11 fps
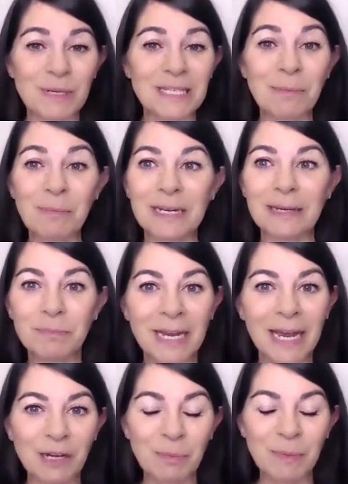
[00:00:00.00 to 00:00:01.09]
but somebody
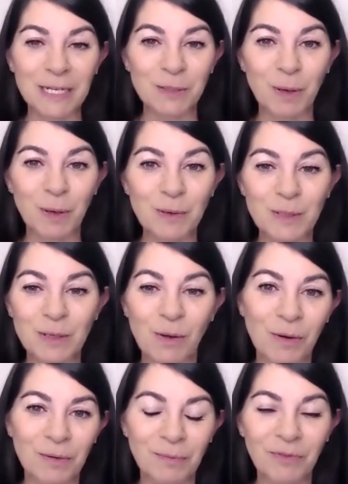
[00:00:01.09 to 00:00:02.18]
tagged me in his post
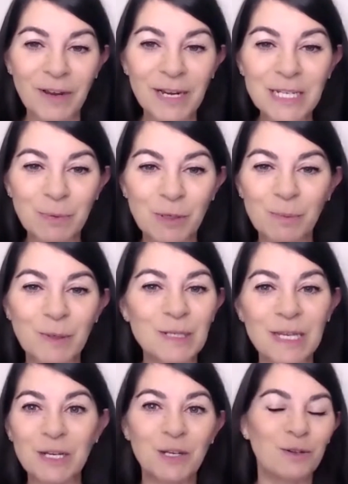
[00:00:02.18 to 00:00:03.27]
on Facebook because
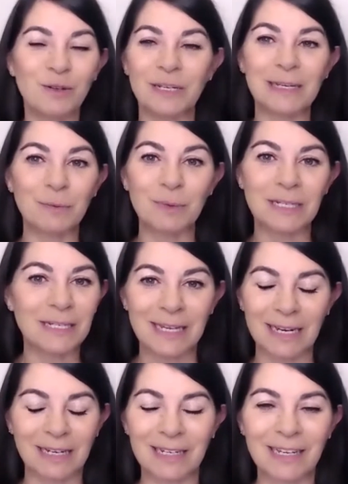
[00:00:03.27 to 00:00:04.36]
they knew it was
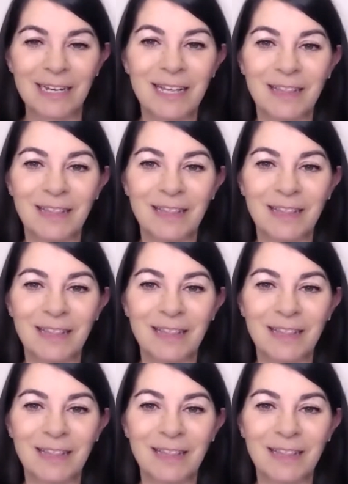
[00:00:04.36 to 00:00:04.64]
exactly